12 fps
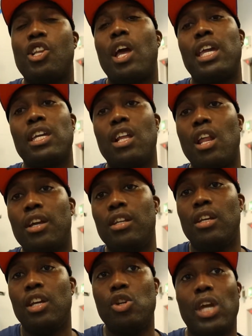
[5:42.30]
Slight incline.
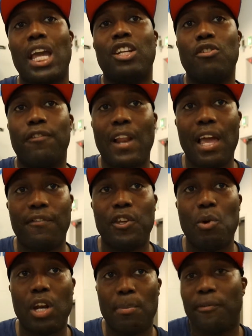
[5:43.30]
You can do flat if
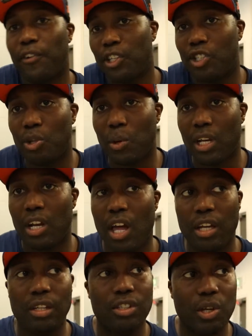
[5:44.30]
you want. I prefer to do
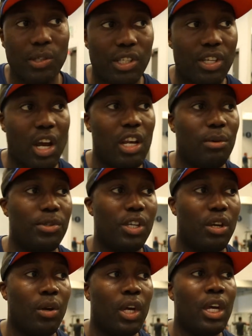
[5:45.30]
incline, so it's entirely up to
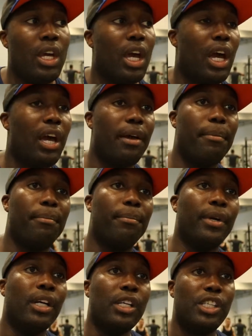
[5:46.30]
you.
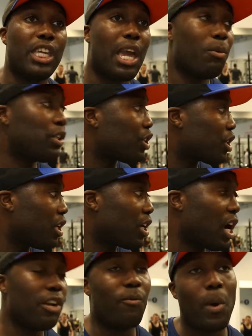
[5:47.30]
So yeah, we're just going to
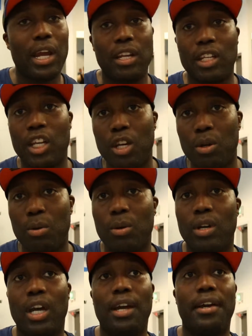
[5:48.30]
kind of wait in the queue.
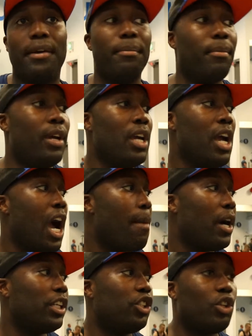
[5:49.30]
I
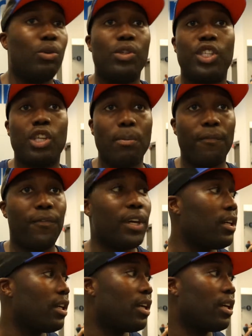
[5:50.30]
might do something